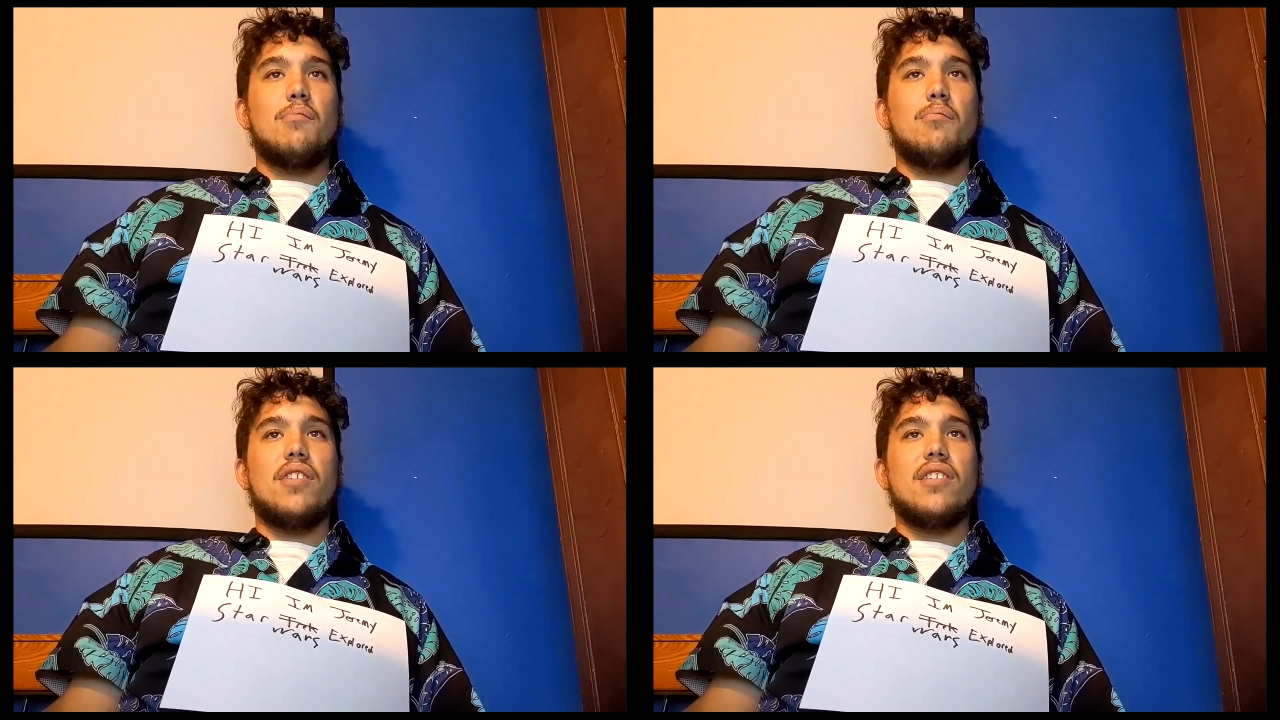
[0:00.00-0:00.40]

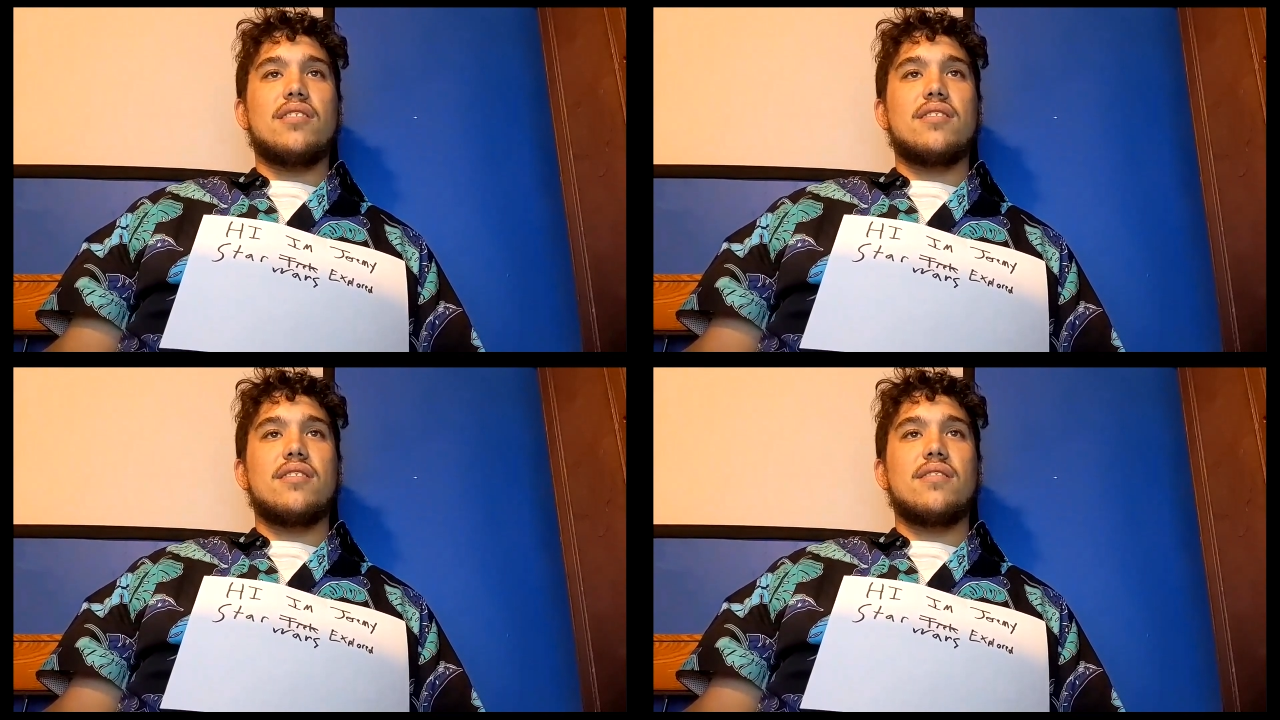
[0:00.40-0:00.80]

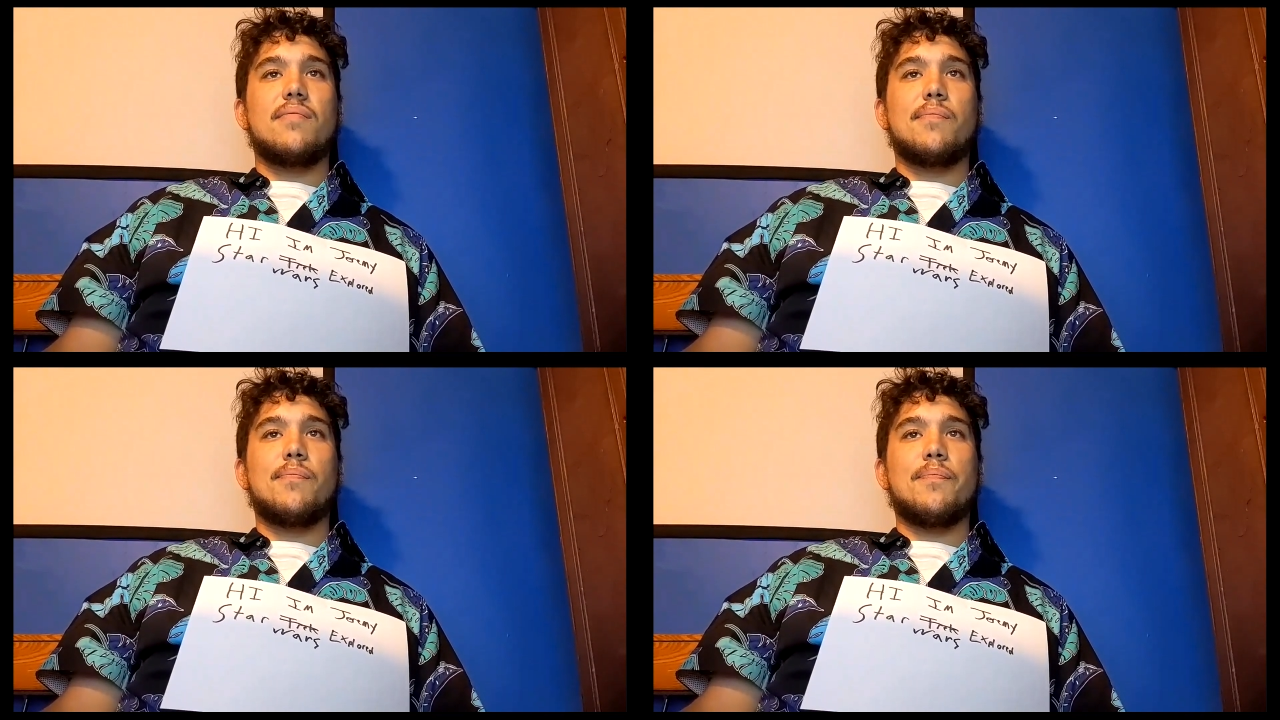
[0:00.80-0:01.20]
But
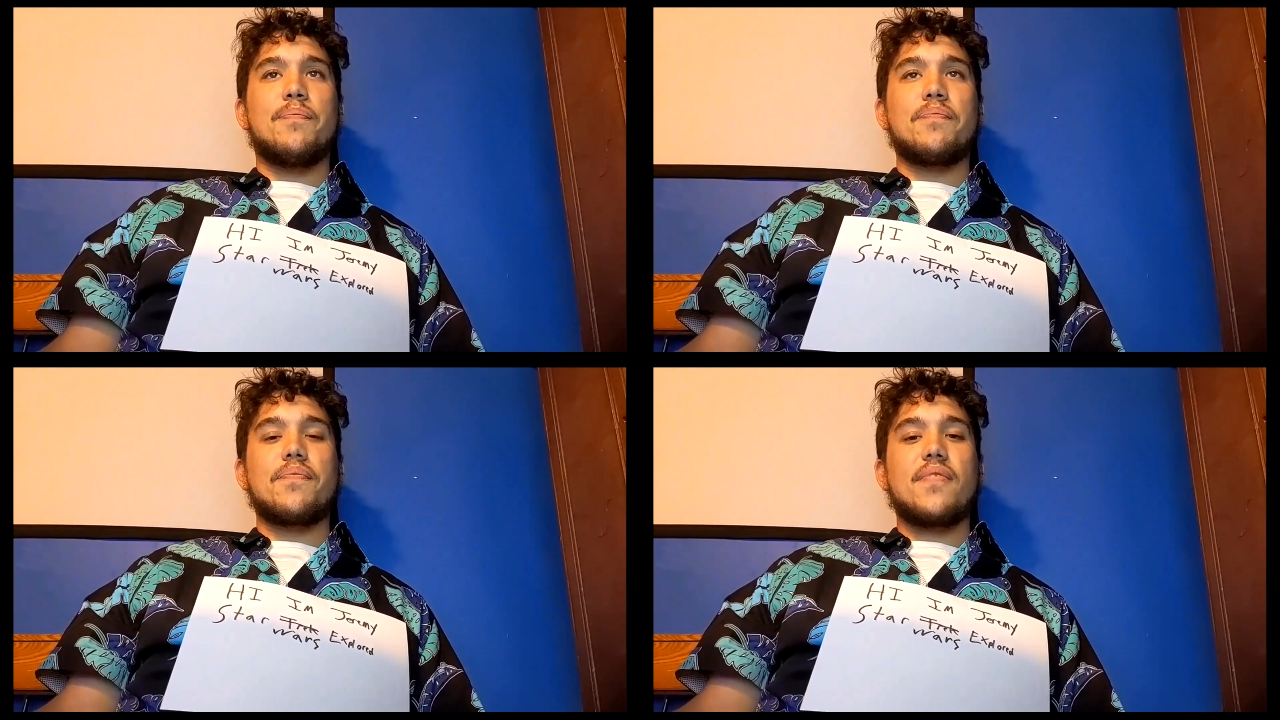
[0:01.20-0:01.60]

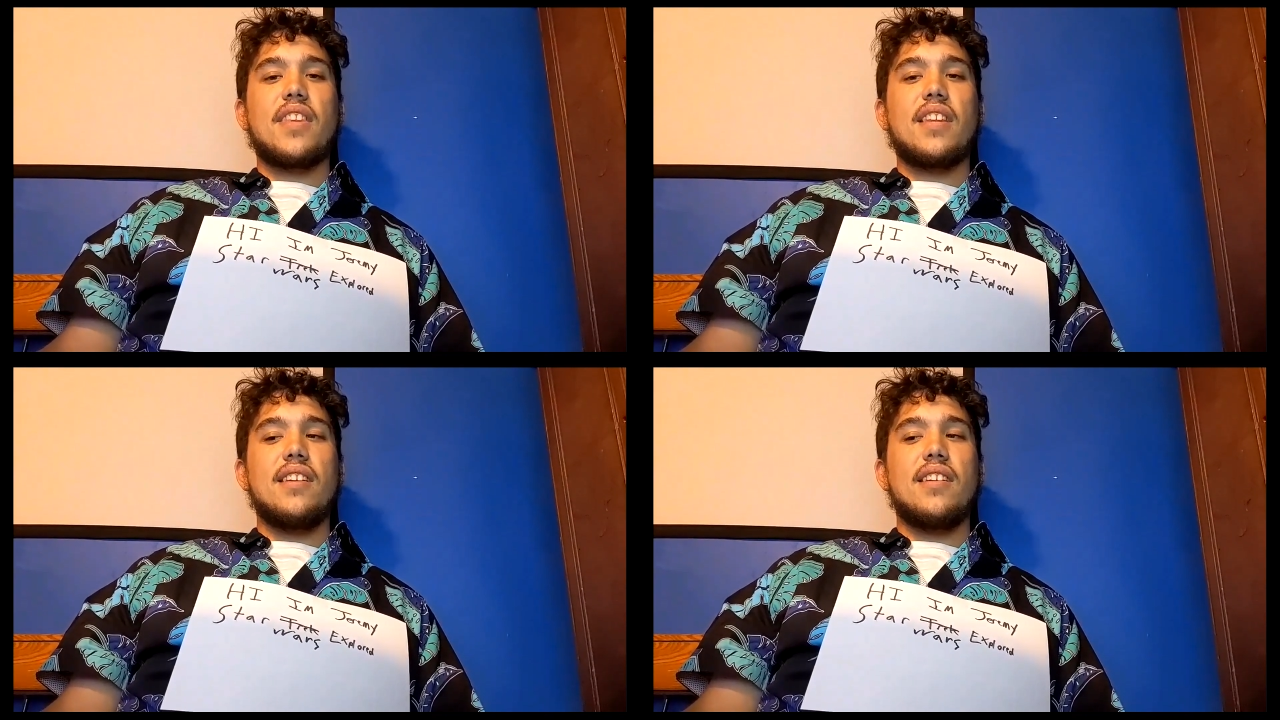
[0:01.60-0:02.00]

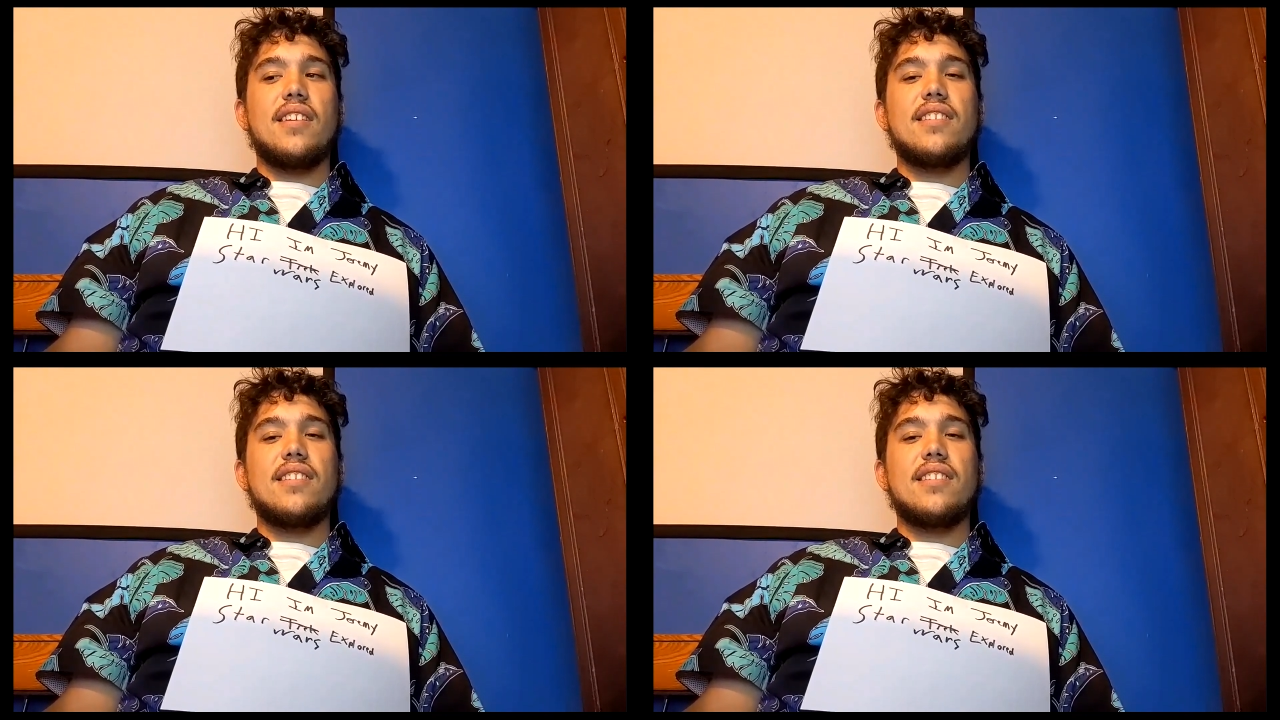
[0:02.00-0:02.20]
it